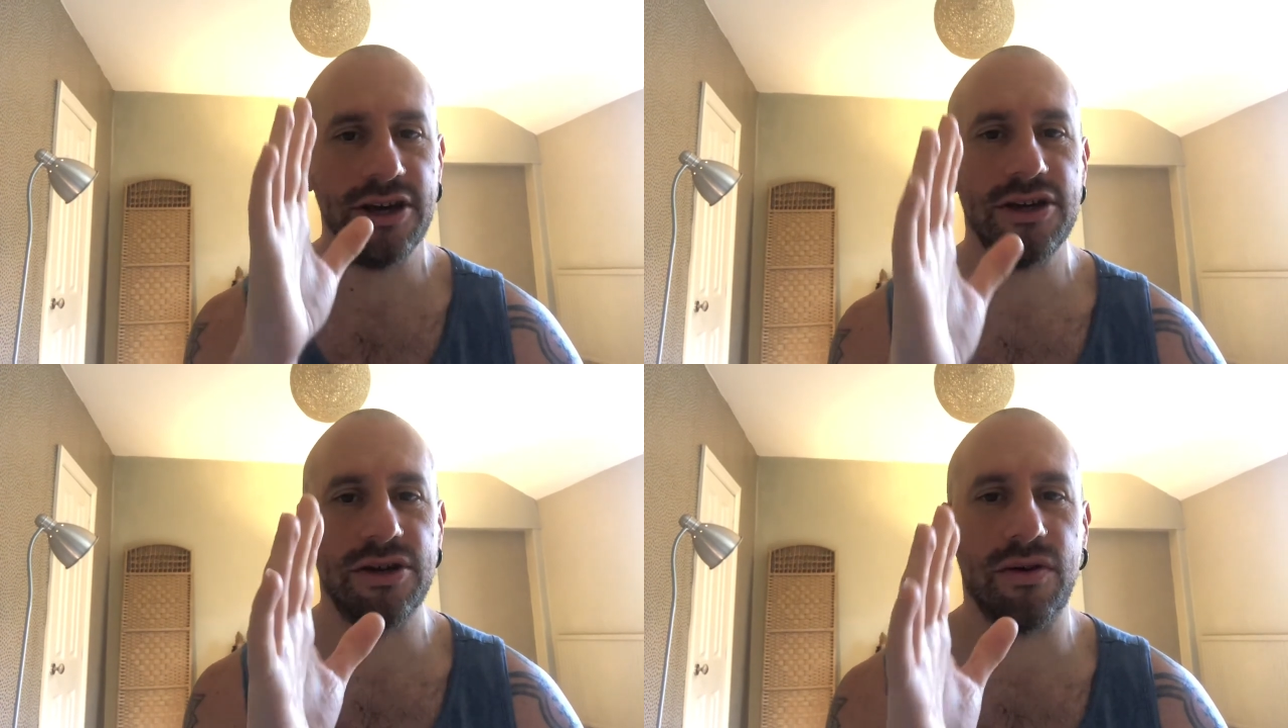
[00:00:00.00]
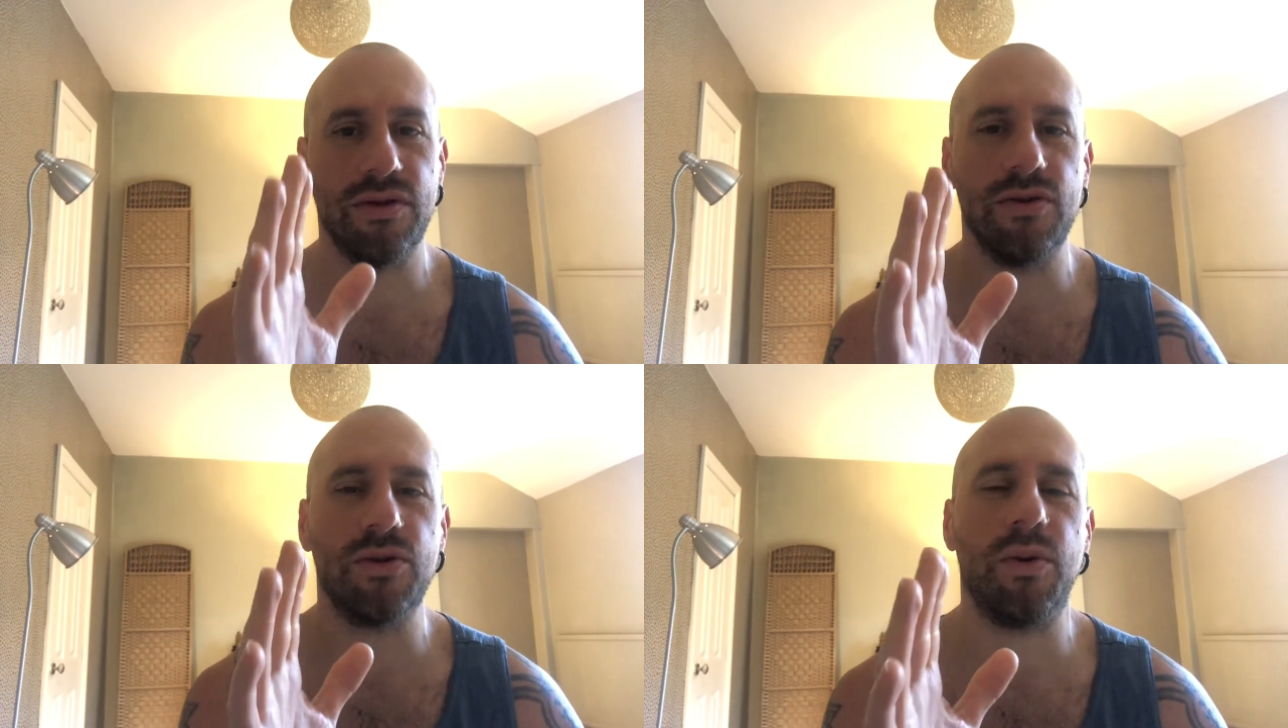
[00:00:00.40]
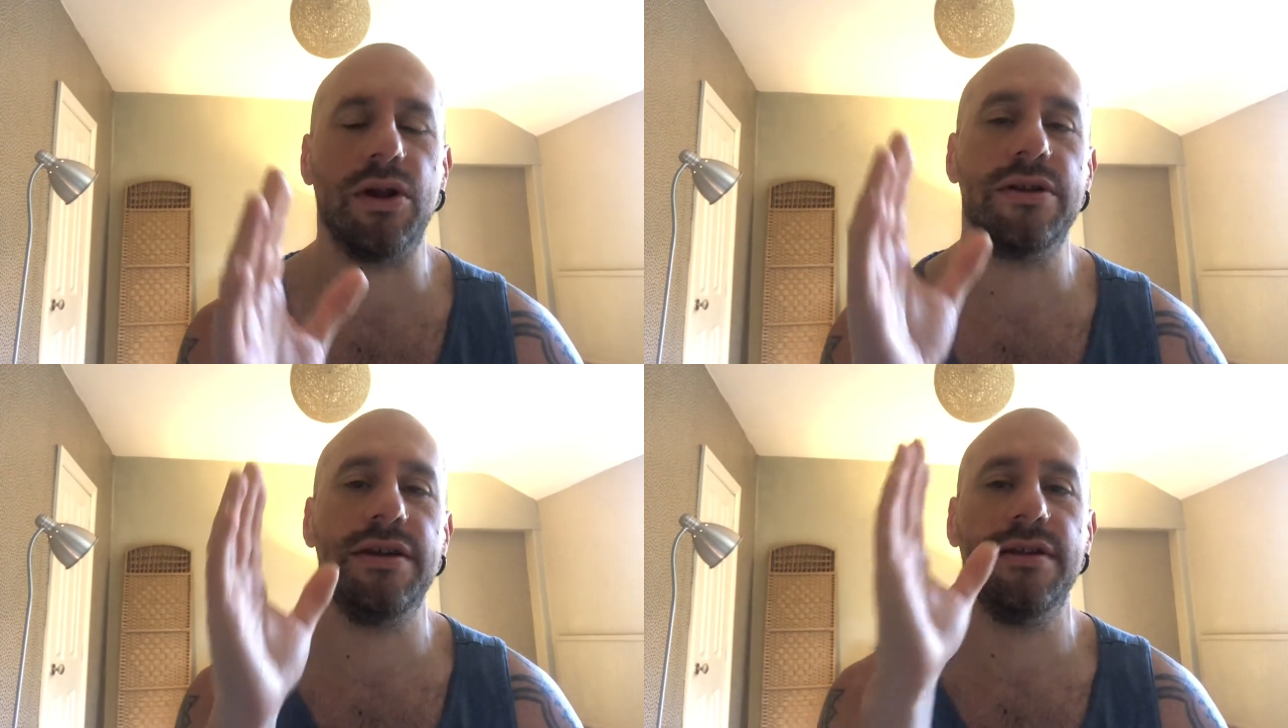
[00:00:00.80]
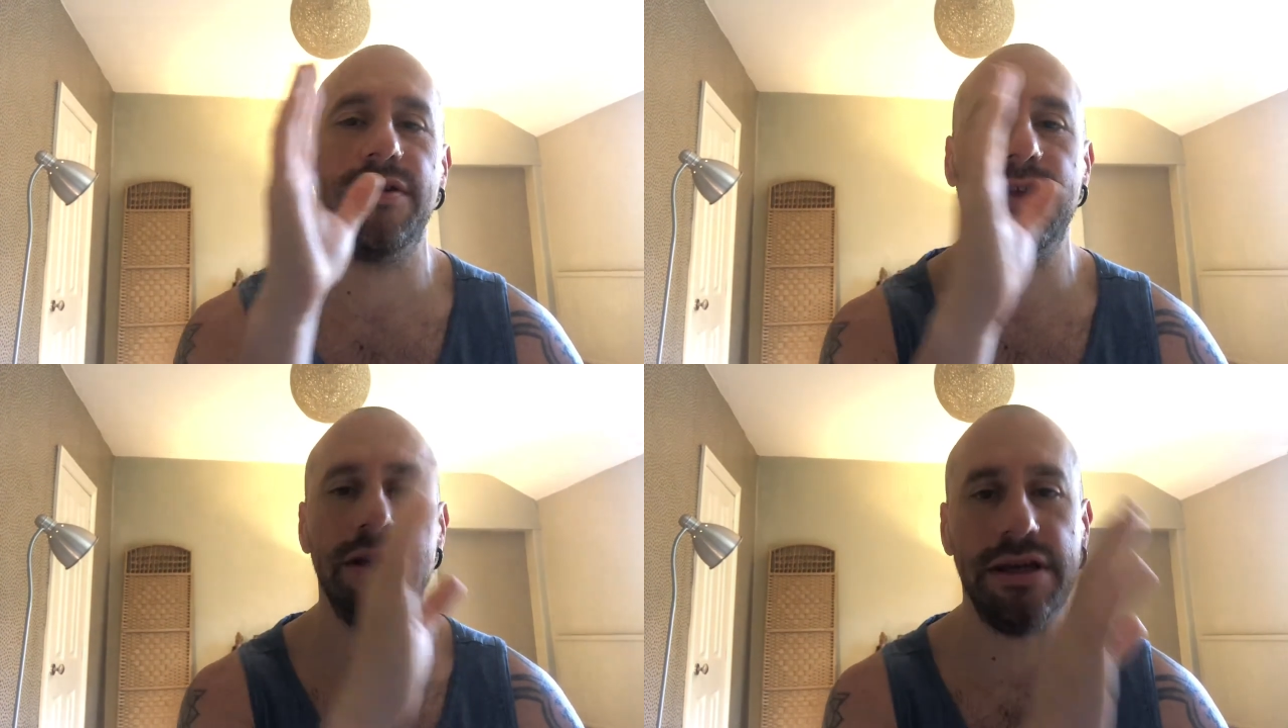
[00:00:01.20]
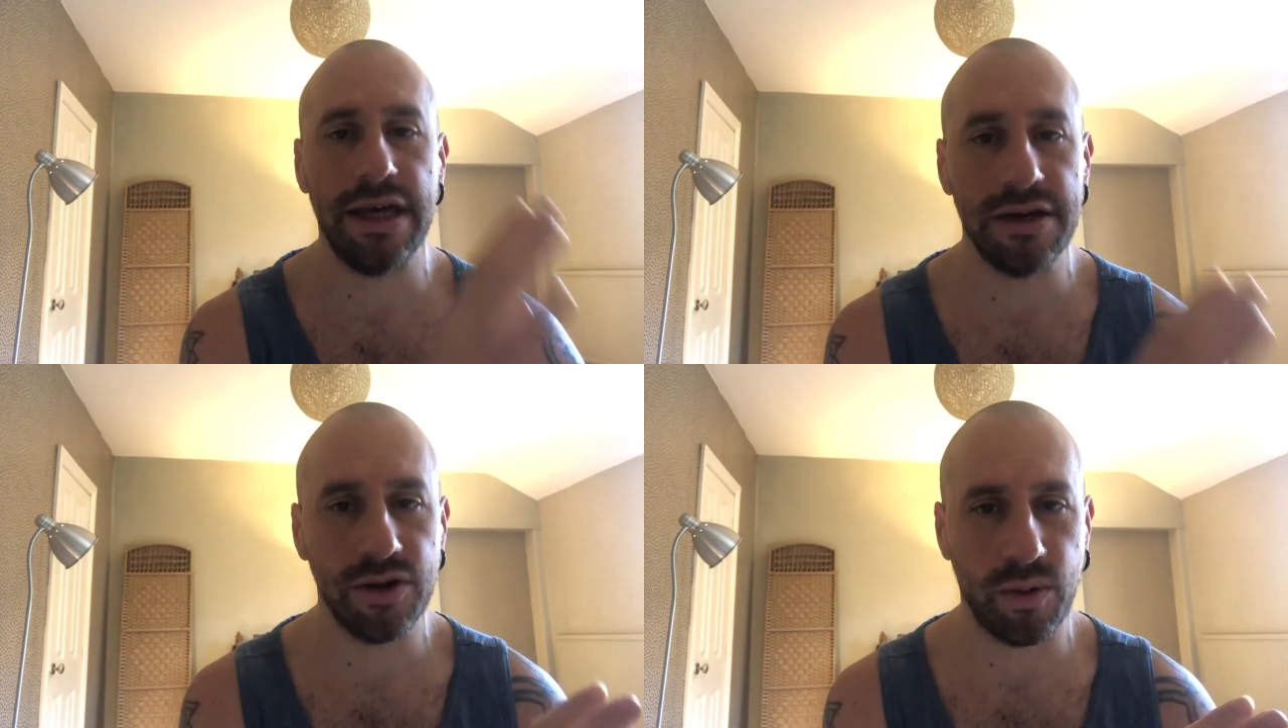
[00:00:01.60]
You know, those qualities are the
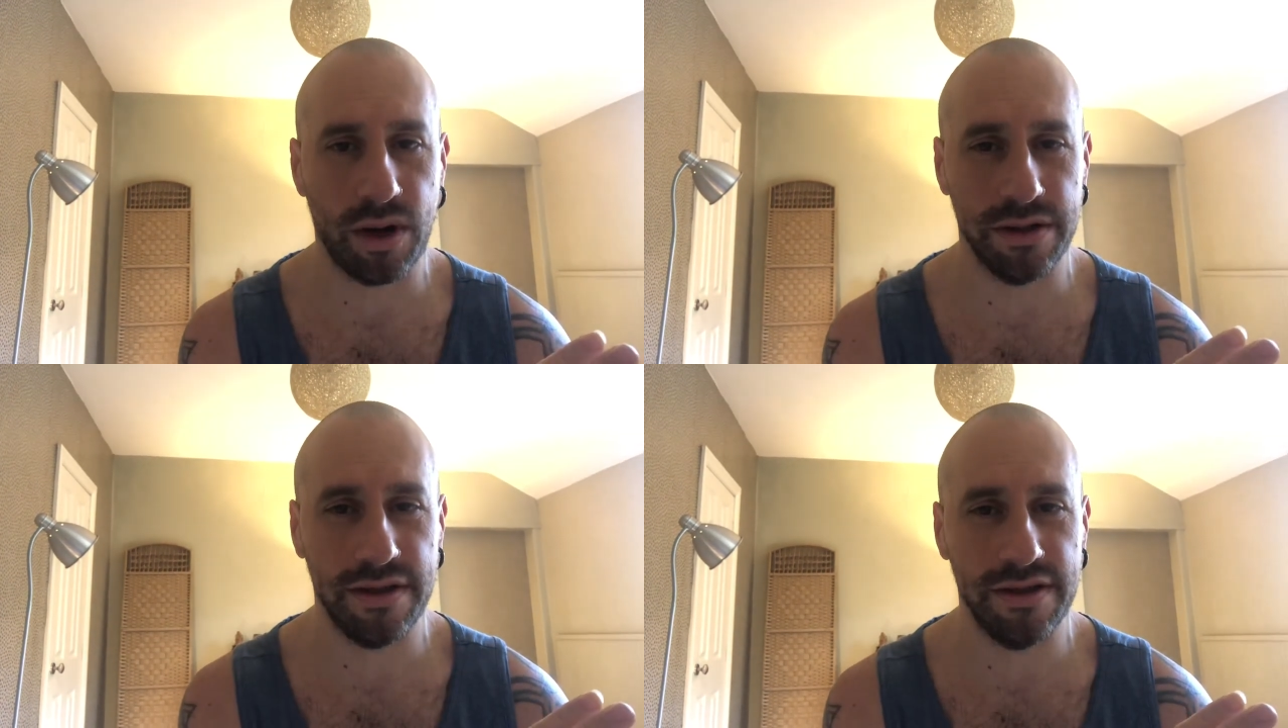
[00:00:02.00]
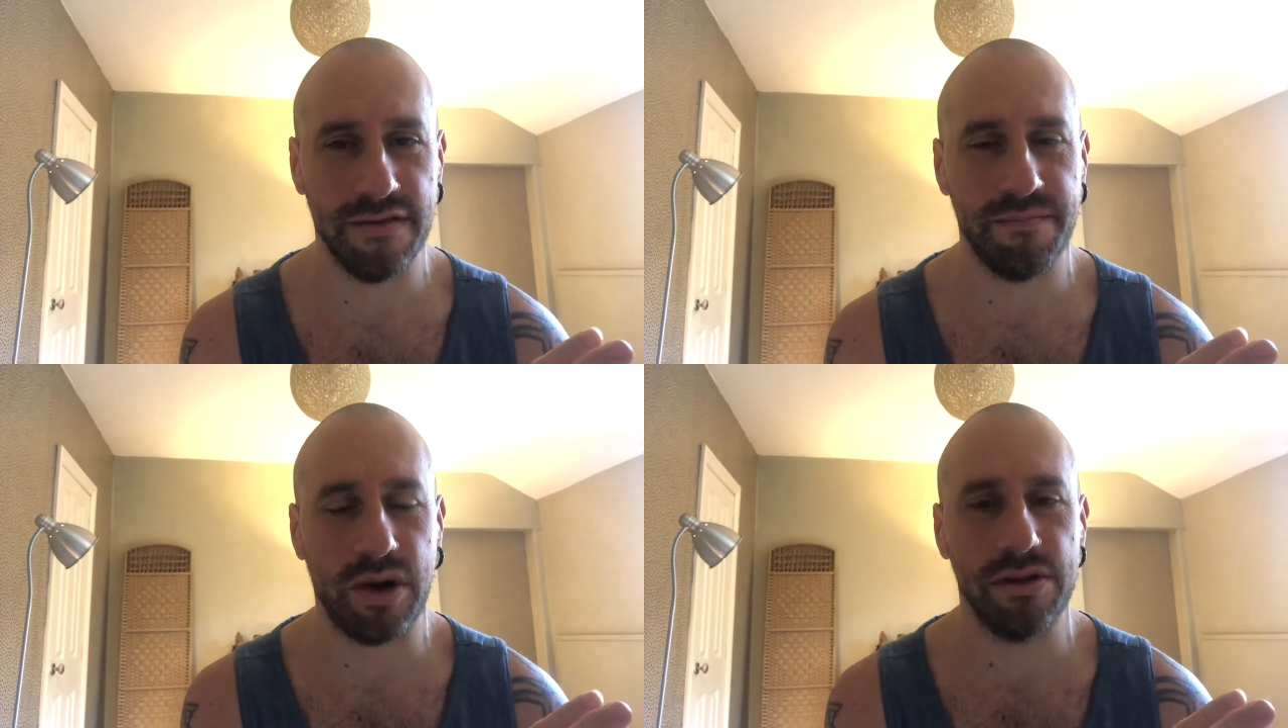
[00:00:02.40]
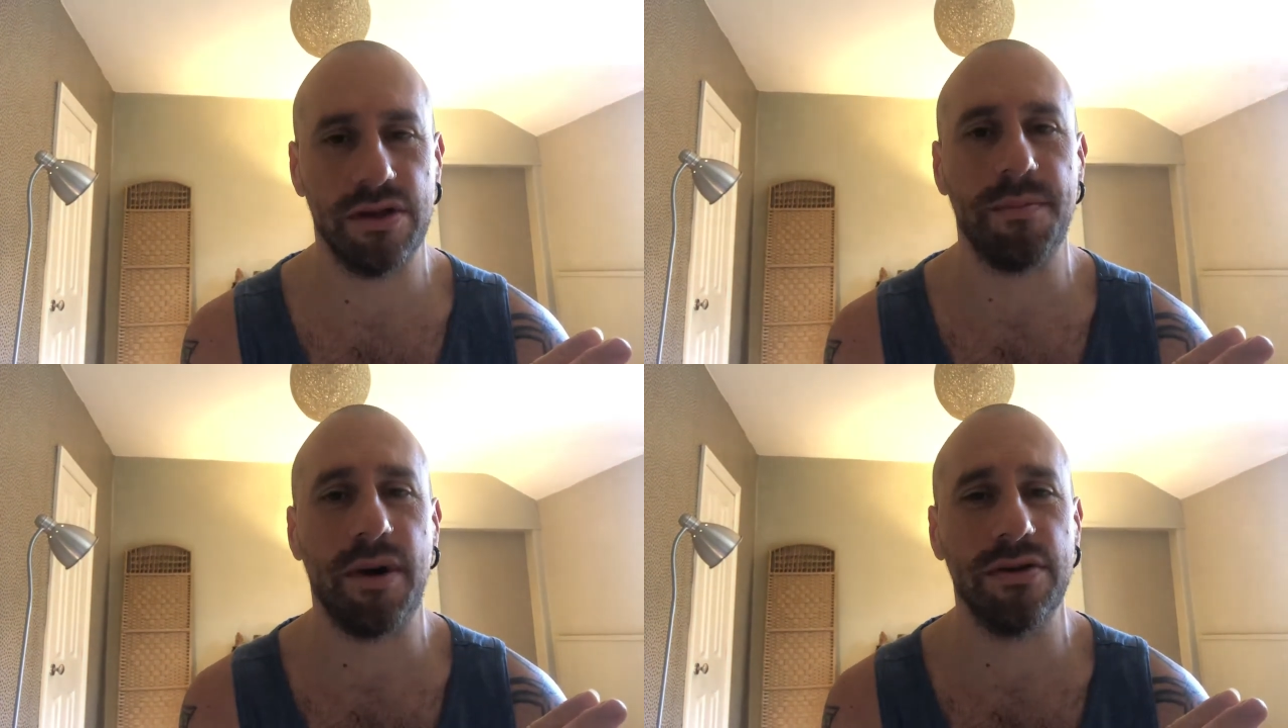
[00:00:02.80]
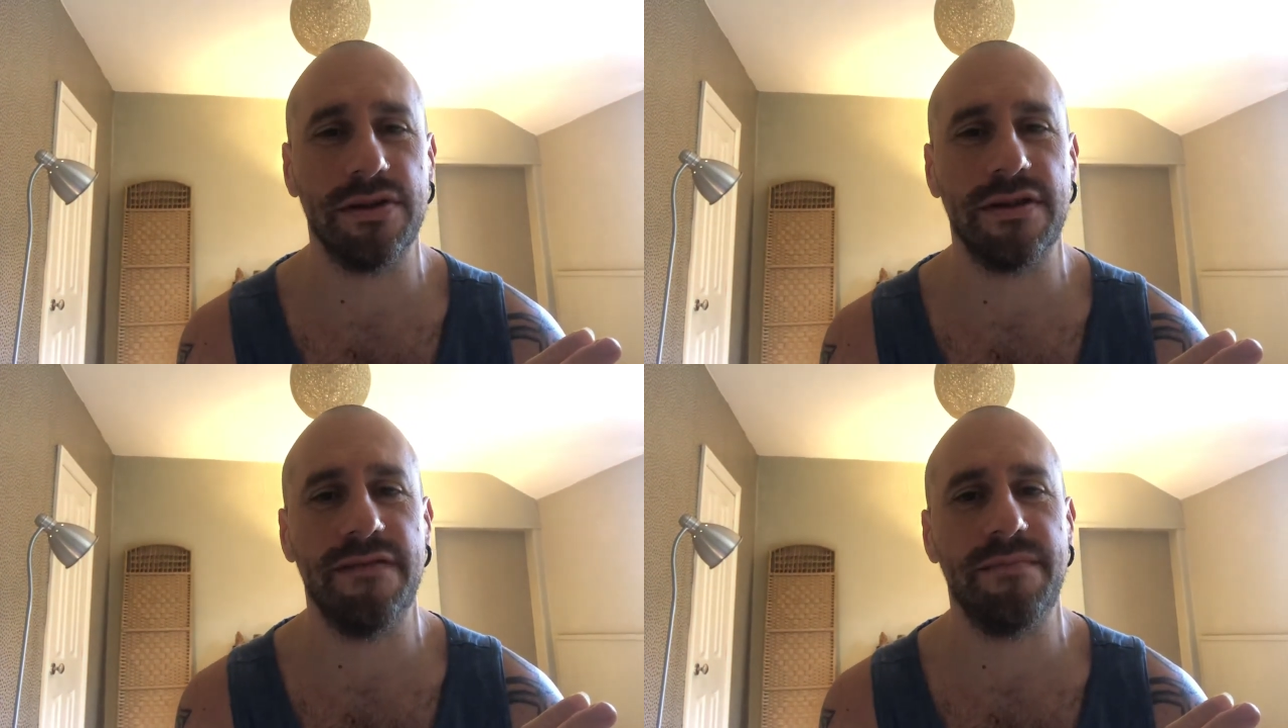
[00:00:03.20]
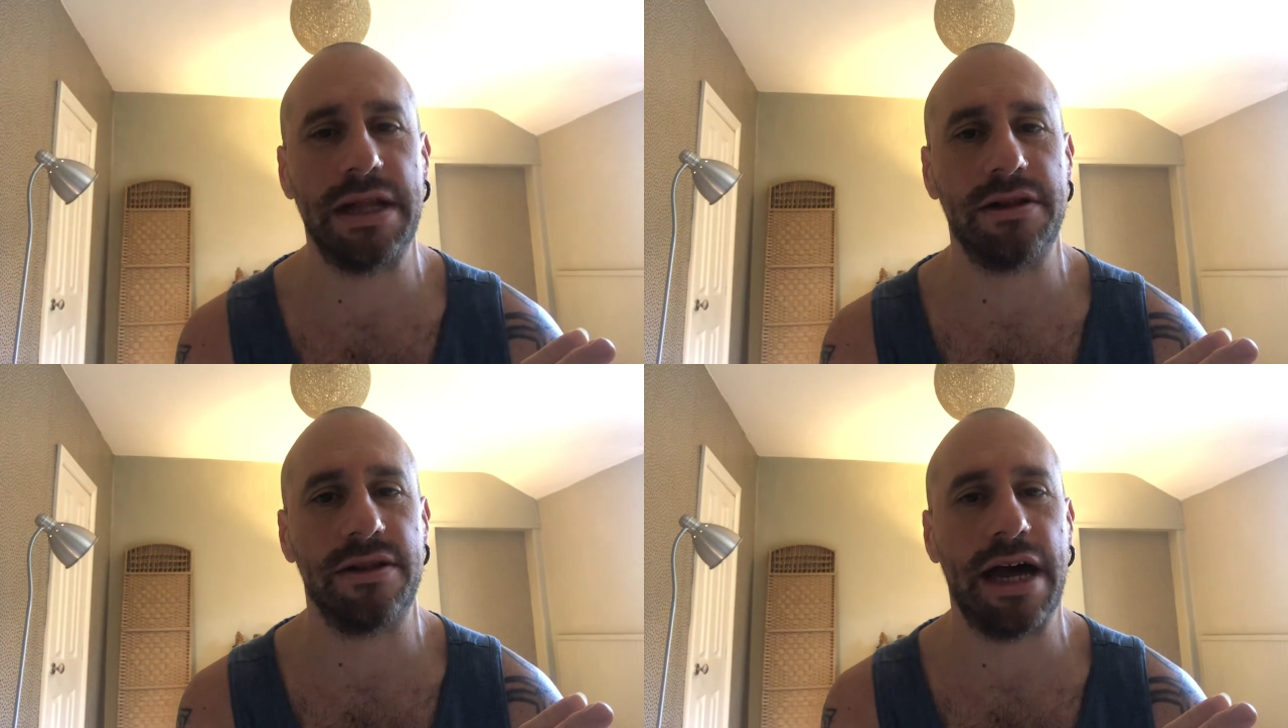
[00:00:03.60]
Yin qualities of positive
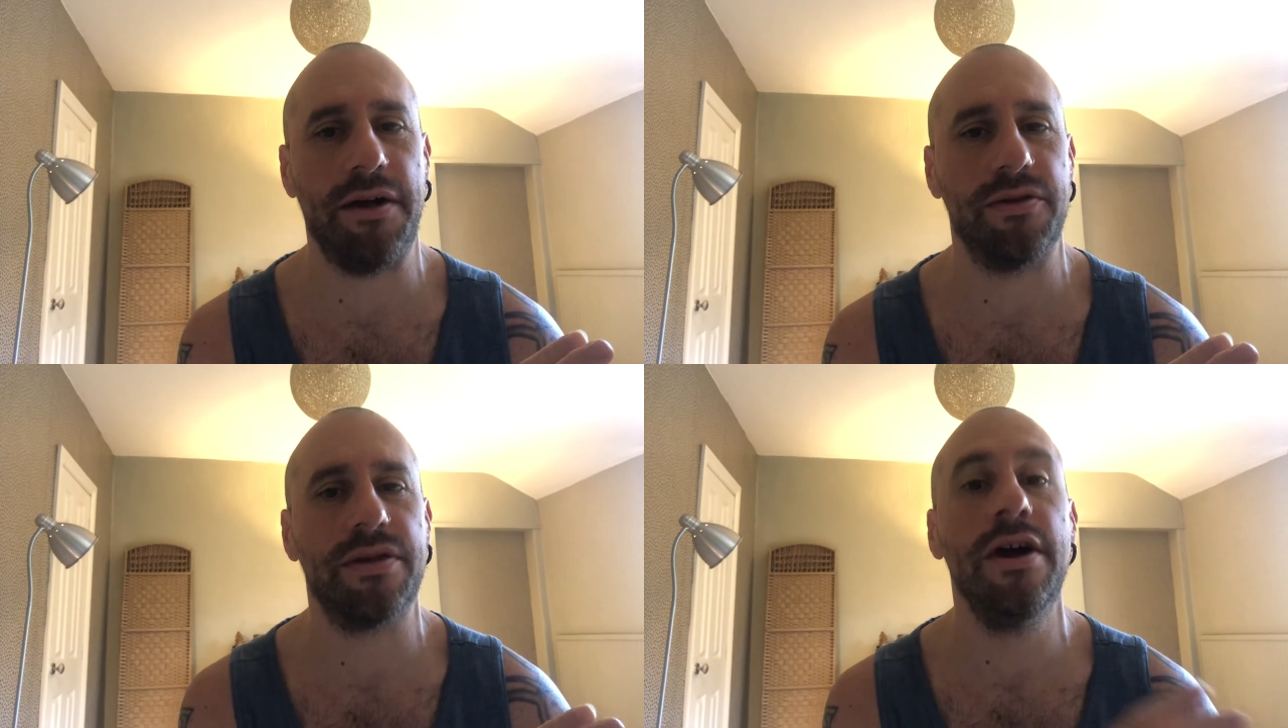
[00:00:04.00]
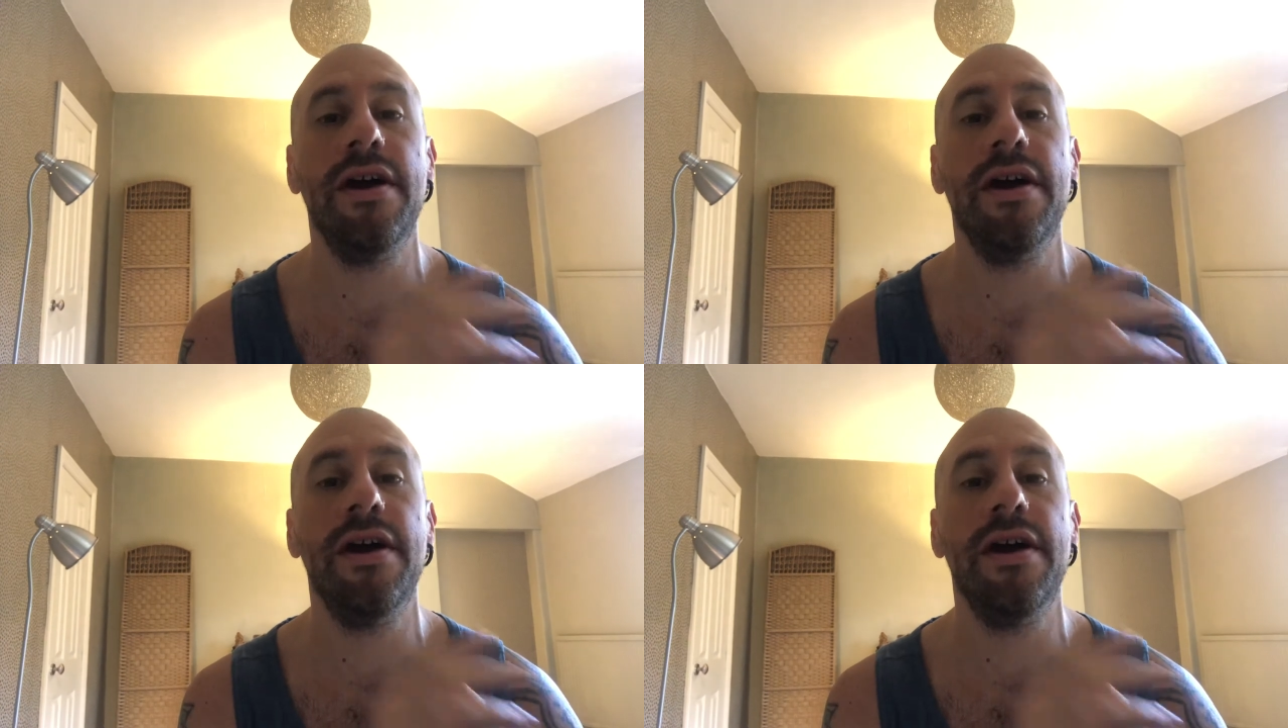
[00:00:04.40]
mental health.